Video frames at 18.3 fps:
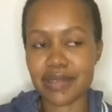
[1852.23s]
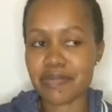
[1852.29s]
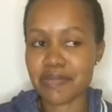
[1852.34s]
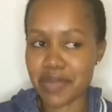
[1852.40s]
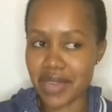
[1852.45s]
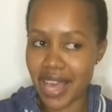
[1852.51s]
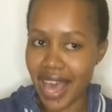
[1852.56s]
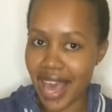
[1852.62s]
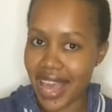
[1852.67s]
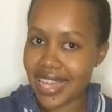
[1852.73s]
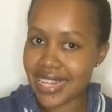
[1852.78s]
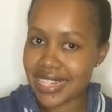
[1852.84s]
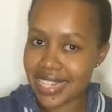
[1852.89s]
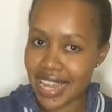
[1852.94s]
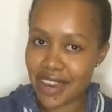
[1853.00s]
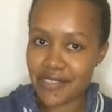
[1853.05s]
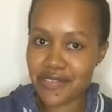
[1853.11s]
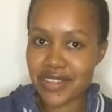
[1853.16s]
Behind
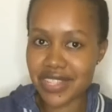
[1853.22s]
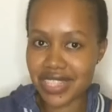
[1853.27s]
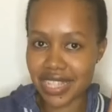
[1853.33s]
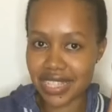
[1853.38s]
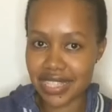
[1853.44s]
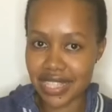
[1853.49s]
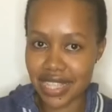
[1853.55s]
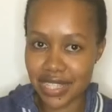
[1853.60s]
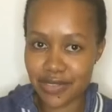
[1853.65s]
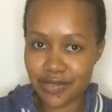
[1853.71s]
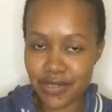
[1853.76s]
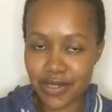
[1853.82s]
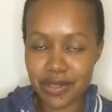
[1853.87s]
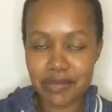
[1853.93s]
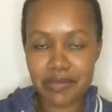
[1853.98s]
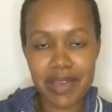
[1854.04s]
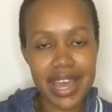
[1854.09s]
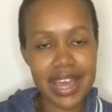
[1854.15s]
every
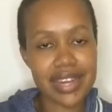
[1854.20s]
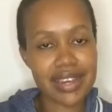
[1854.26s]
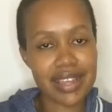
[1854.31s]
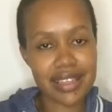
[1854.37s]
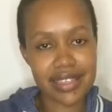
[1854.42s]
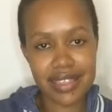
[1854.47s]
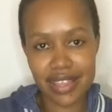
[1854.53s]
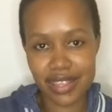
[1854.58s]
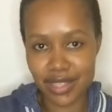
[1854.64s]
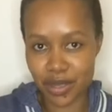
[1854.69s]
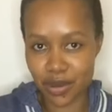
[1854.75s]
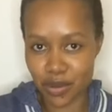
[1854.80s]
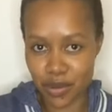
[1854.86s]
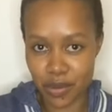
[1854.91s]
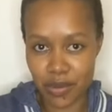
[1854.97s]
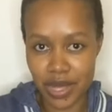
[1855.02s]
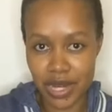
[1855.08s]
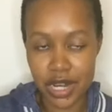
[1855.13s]
successful man, there's a
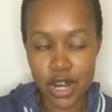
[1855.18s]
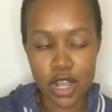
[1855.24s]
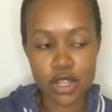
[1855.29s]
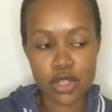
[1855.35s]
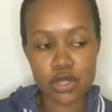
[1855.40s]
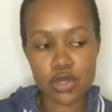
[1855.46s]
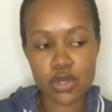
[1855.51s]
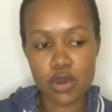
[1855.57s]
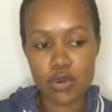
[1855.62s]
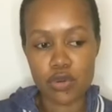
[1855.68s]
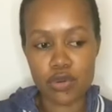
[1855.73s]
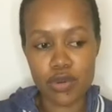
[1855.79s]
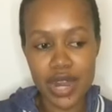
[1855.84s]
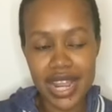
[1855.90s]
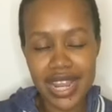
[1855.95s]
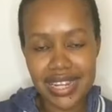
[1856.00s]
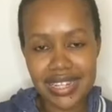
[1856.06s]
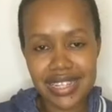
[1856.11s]
woman. So
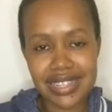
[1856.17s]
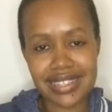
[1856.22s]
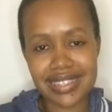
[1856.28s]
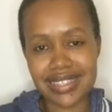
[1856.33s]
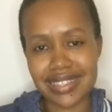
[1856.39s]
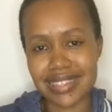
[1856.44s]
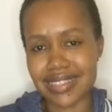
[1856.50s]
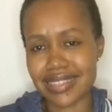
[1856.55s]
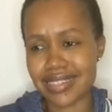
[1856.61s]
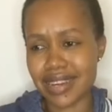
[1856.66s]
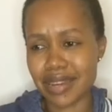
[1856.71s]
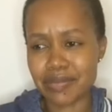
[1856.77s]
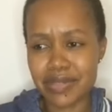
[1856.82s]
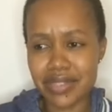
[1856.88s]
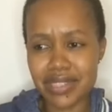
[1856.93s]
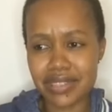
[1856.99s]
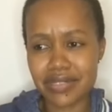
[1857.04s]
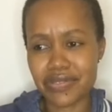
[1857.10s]
red is
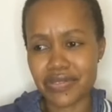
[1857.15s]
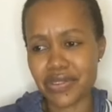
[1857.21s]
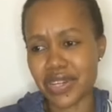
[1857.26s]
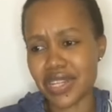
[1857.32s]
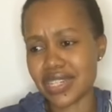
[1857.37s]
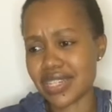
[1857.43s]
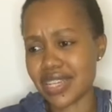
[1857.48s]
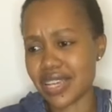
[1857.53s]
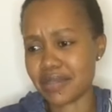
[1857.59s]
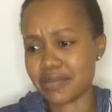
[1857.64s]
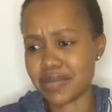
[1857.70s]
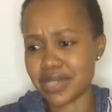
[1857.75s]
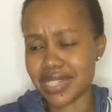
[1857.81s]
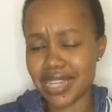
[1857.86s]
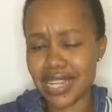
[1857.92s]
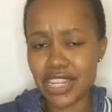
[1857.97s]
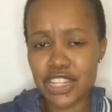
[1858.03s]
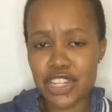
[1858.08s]
disruptive, red can be
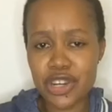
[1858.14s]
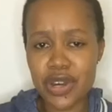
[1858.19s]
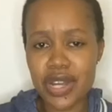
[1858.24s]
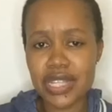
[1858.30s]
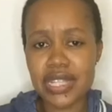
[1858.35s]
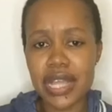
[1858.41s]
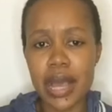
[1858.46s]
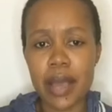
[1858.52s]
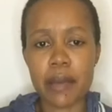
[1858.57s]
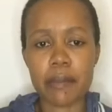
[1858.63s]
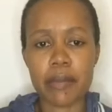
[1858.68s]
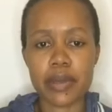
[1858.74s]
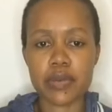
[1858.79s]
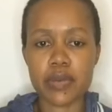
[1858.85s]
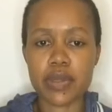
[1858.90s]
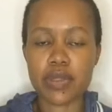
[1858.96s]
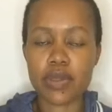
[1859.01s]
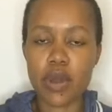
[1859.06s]
dangerous,
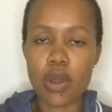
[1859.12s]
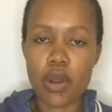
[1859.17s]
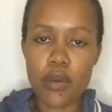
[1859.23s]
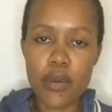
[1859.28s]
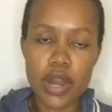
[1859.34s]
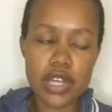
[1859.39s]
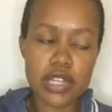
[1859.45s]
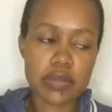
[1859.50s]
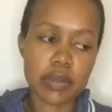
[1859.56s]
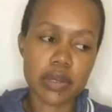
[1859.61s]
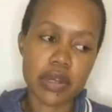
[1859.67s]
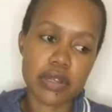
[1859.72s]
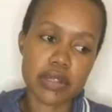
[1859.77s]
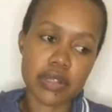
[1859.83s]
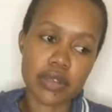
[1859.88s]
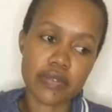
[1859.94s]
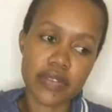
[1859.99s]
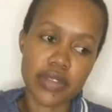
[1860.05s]
but with orange,
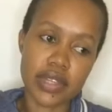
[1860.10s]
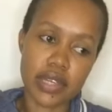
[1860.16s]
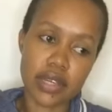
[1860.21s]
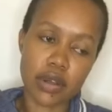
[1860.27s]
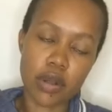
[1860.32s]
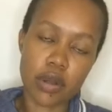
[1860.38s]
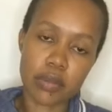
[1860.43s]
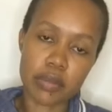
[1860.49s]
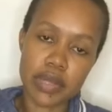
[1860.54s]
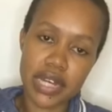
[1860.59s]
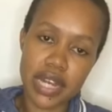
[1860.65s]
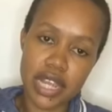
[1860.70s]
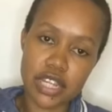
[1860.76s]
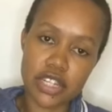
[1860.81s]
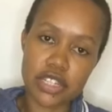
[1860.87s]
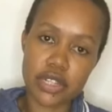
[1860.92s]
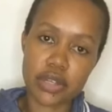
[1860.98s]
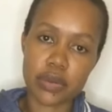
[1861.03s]
because of the
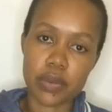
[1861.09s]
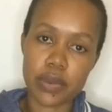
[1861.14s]
combination